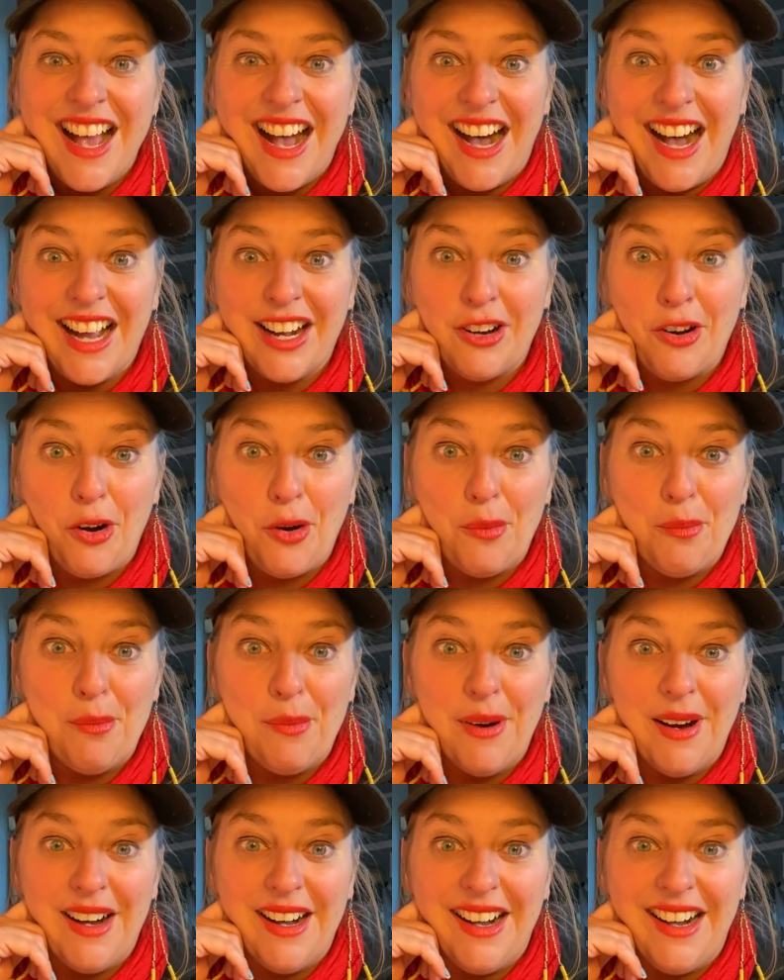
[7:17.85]
I
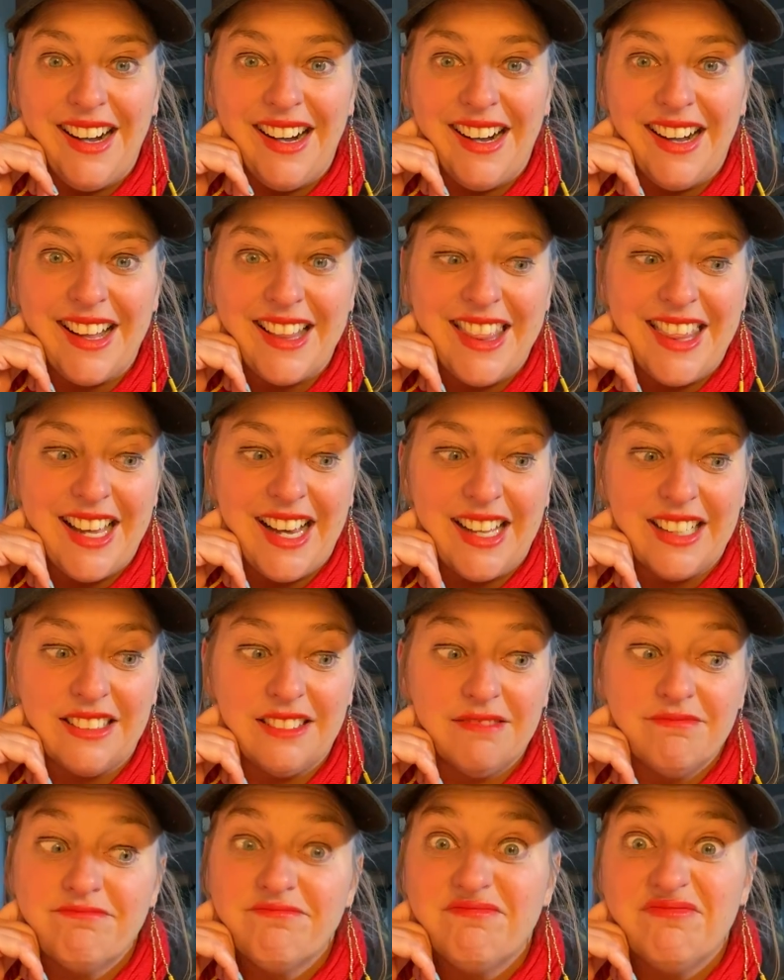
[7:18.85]
hope uh, that
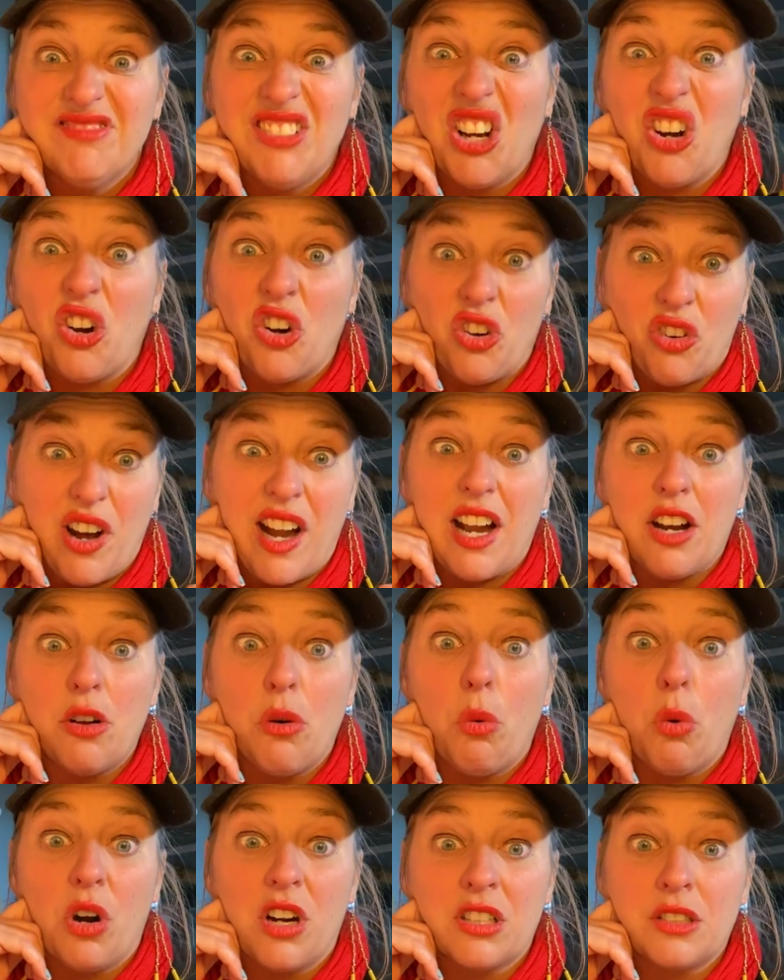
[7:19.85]
the oregano
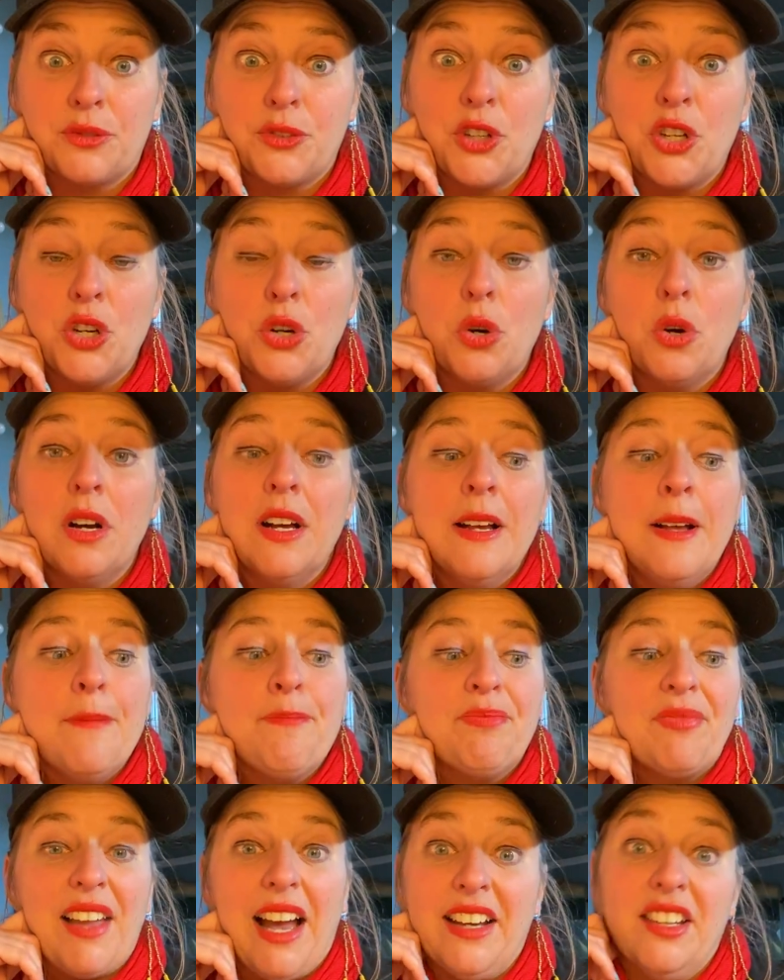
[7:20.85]
works for you.
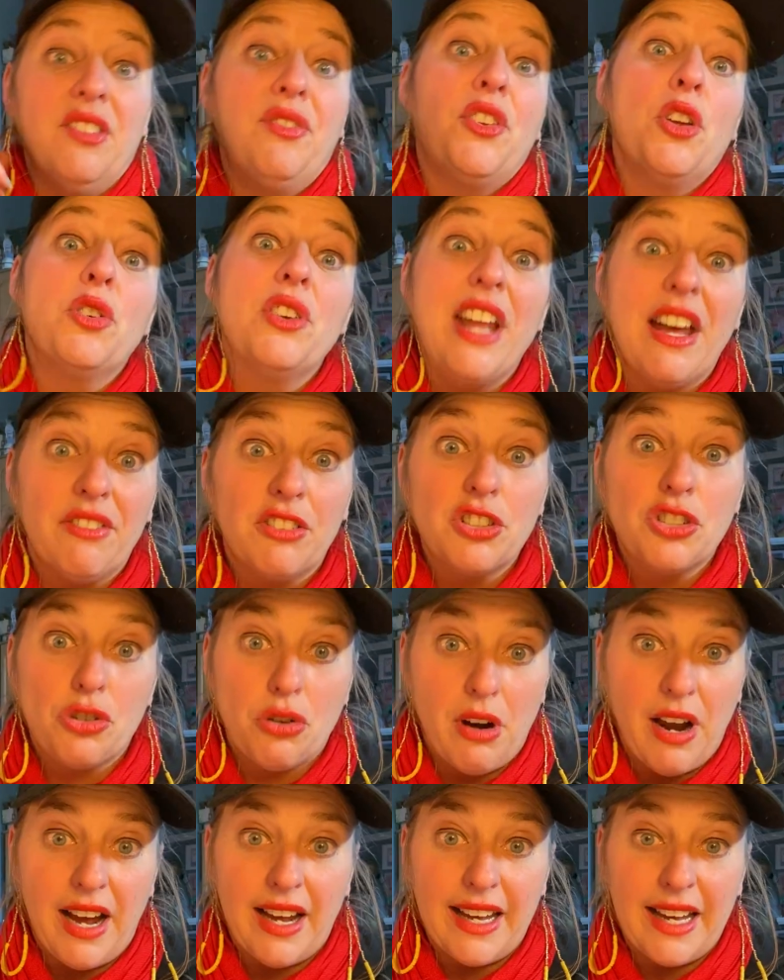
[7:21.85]
And if you never
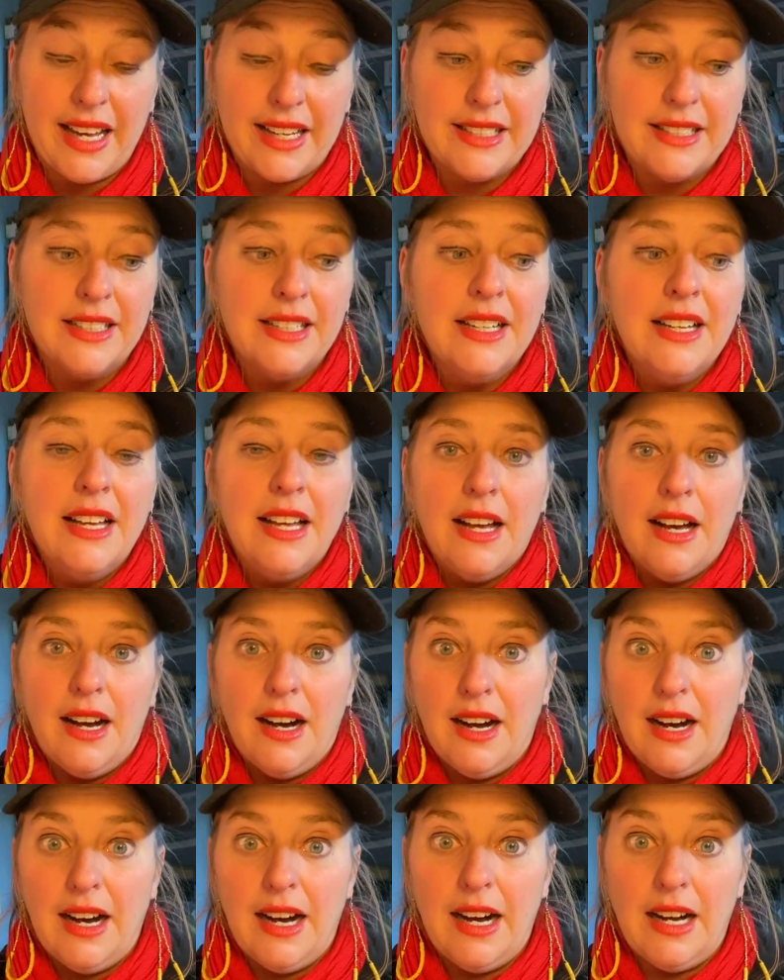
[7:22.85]
try it,
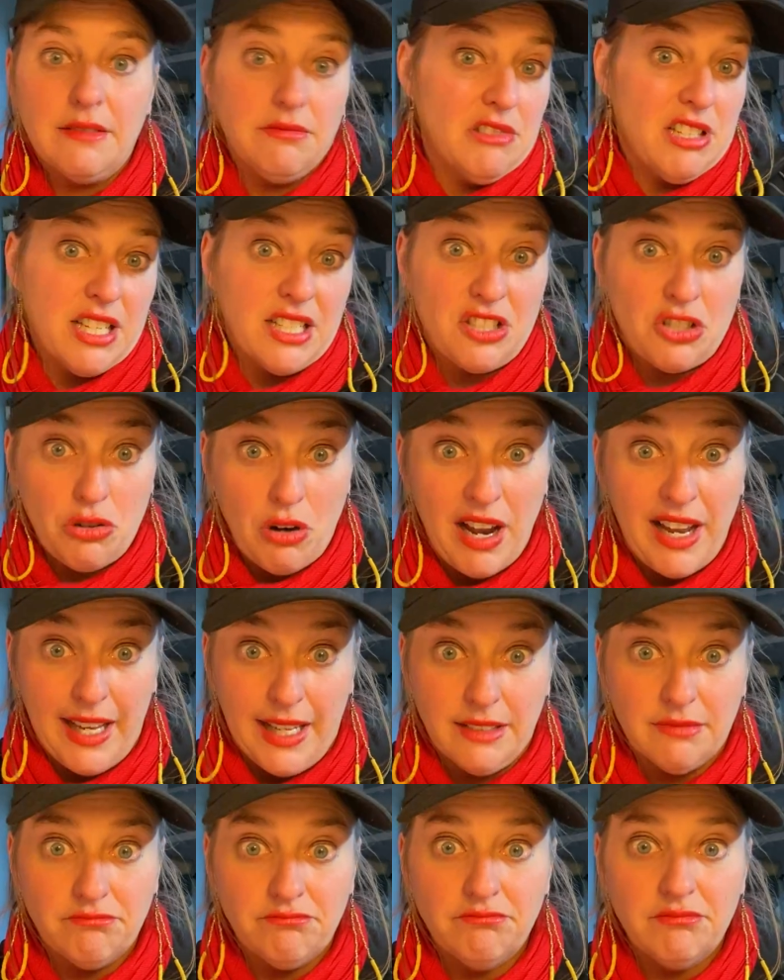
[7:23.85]
uh, just try
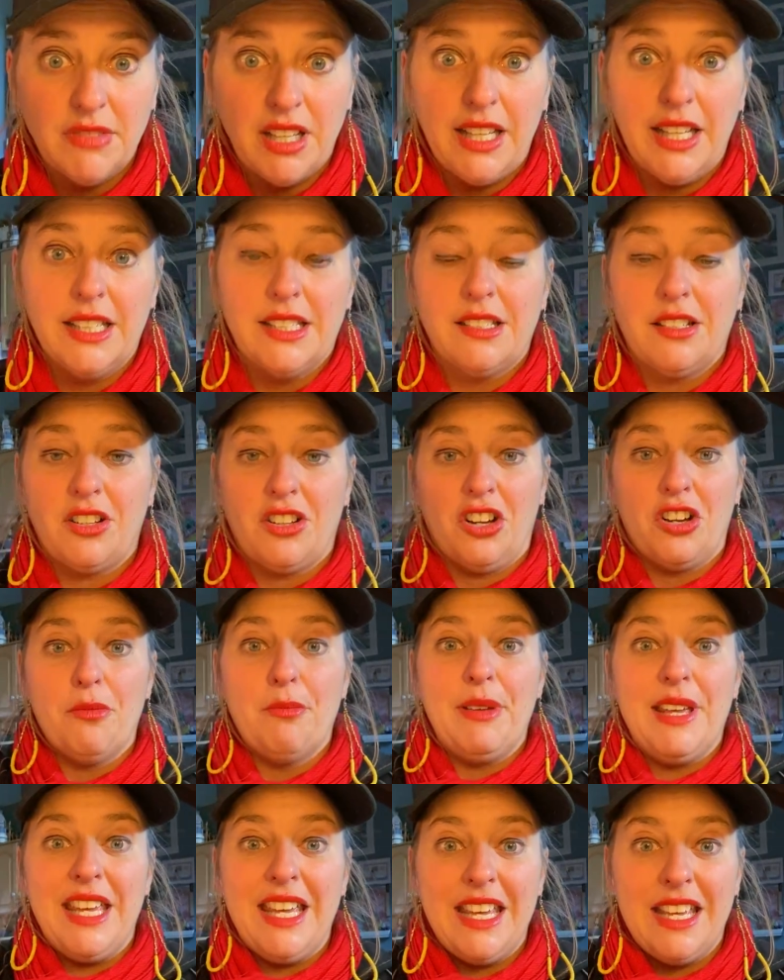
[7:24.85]
it. It's going to
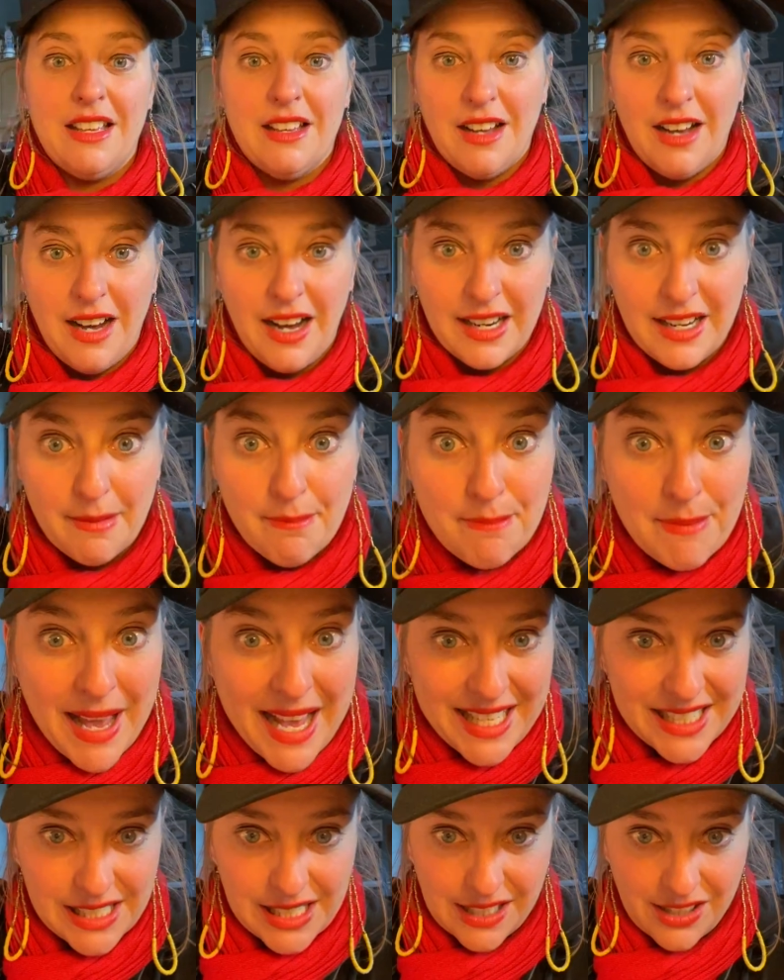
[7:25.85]
be an
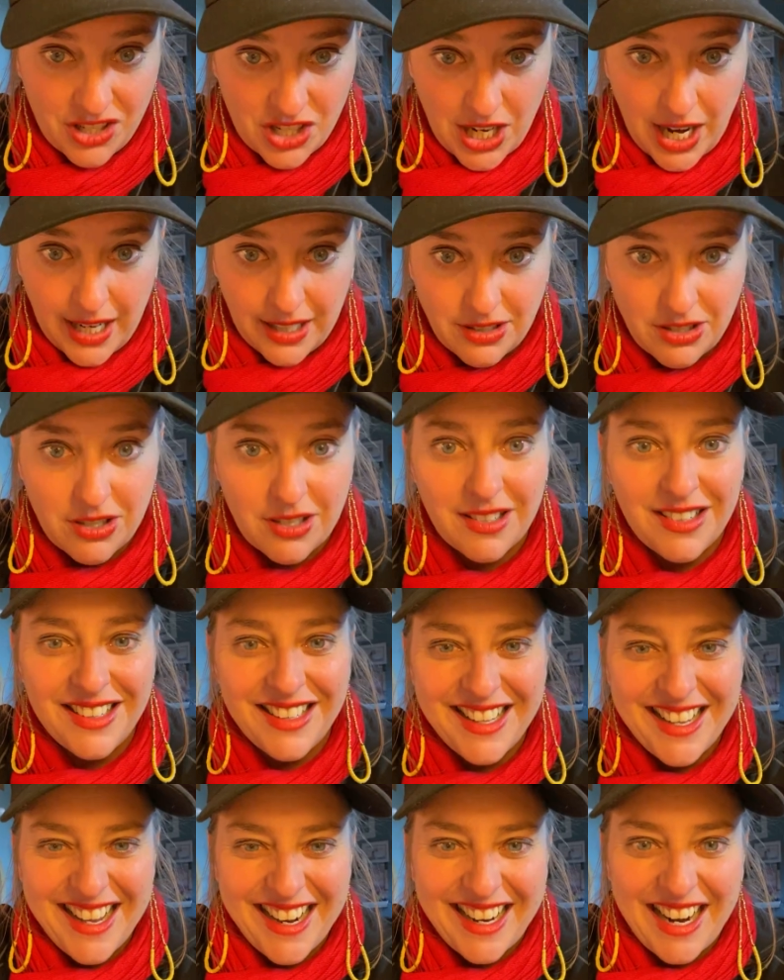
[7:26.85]
amazing change.
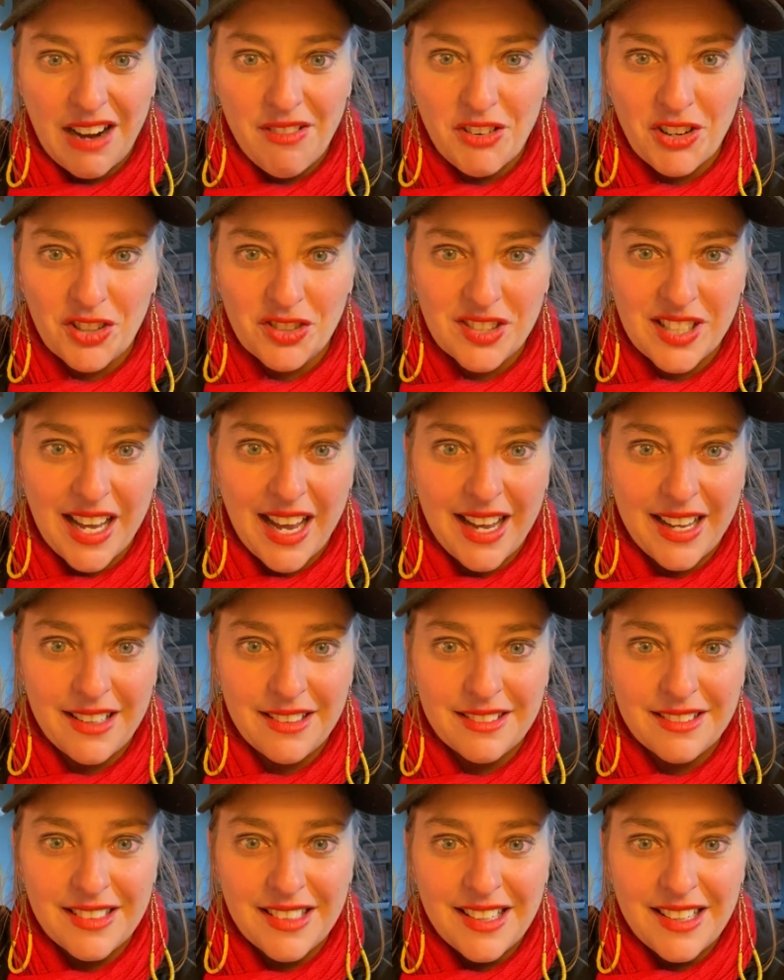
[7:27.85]
Have a good day,